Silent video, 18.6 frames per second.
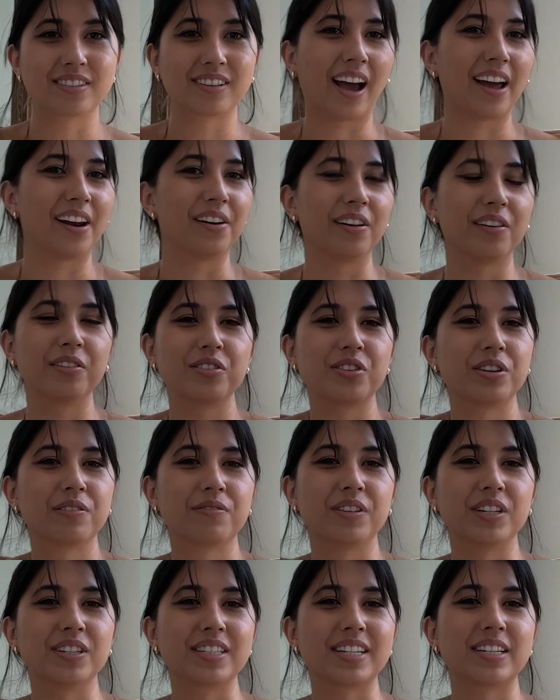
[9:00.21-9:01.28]
I don't know, it just
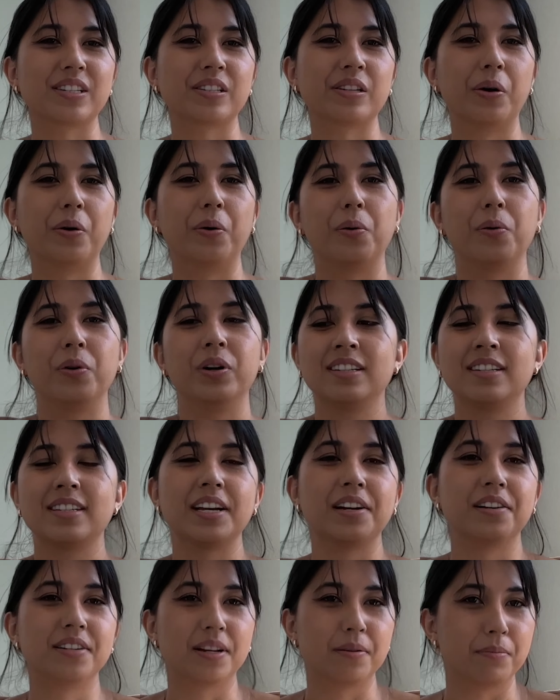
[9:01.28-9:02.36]
feels like so
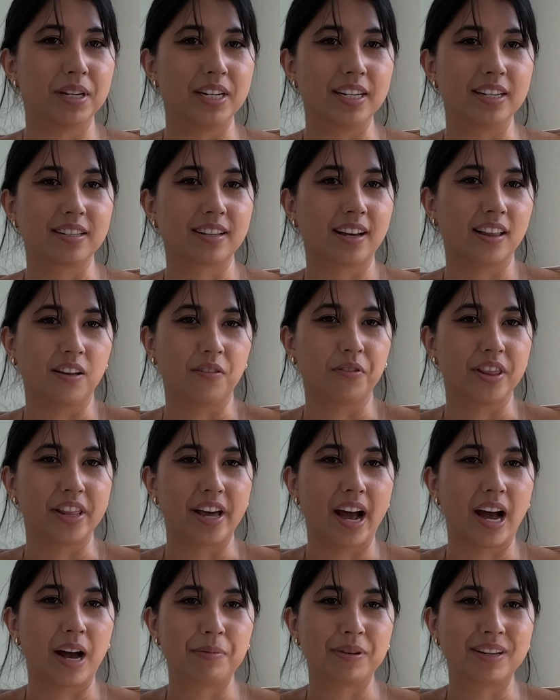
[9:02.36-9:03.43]
serendipitous. I love when that
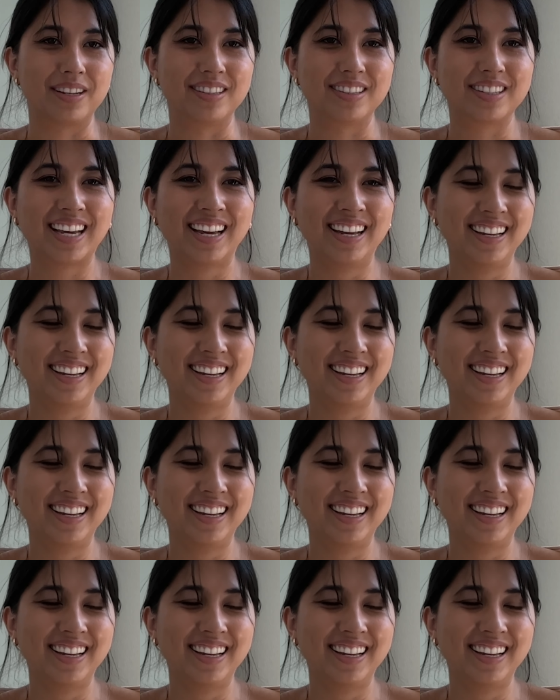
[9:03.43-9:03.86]
happens.